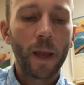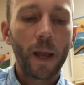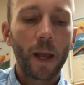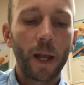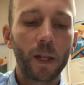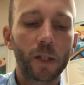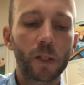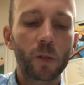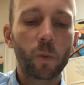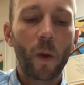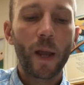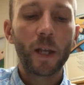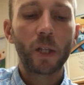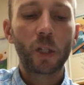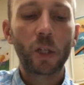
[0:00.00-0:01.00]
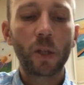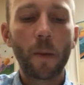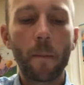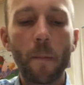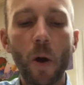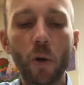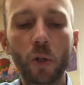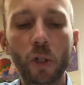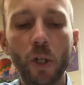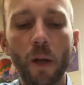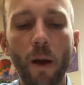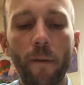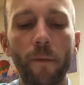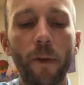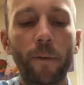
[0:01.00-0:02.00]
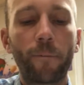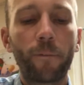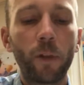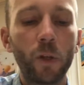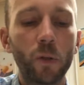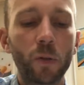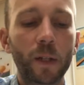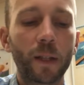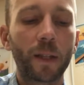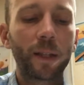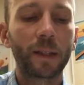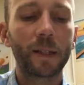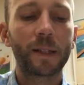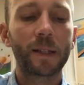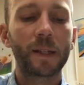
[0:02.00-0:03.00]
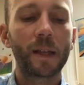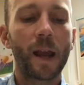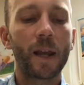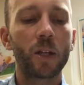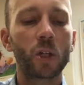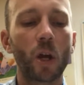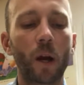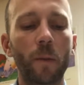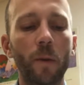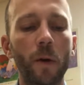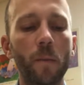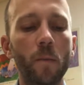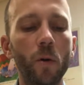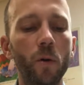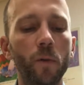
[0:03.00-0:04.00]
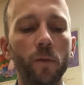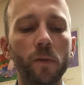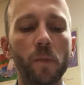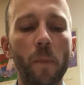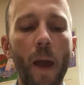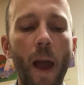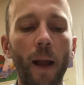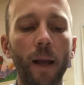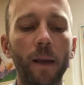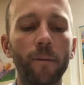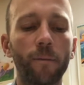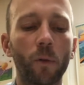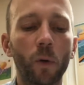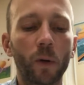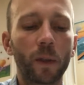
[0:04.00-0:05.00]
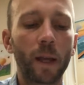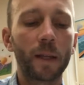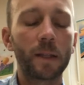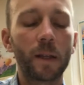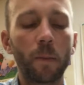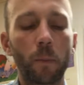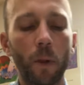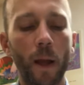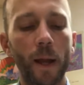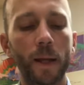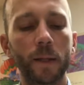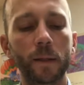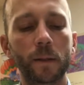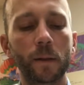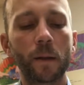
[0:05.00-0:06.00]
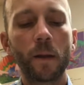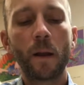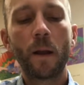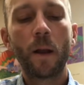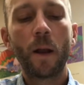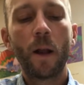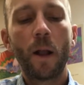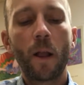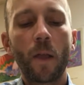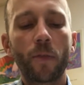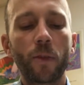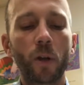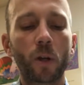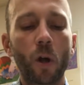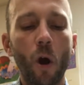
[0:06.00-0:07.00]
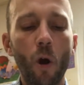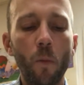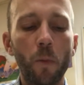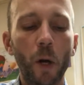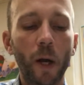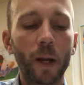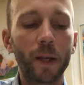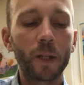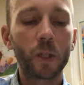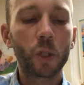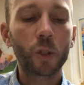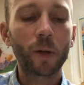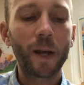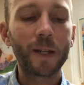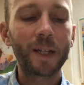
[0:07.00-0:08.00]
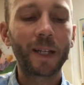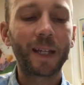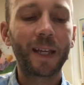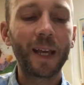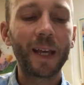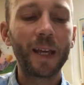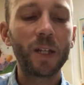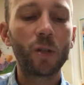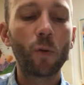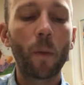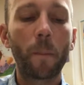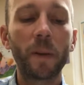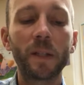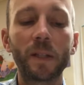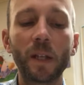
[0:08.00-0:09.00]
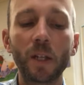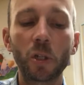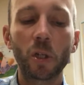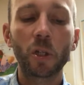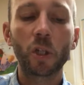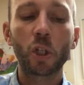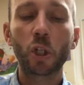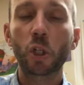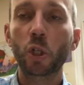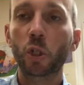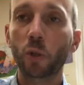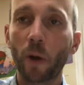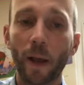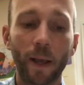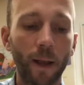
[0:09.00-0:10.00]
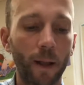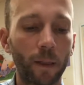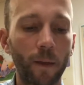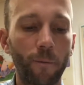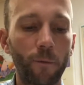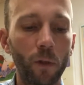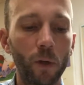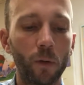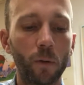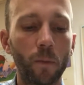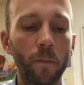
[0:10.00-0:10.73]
It sways to the motion of the flute that the snake charmer moves back and forth as he plays. The cobra is trying to get into a position to strike at the flute.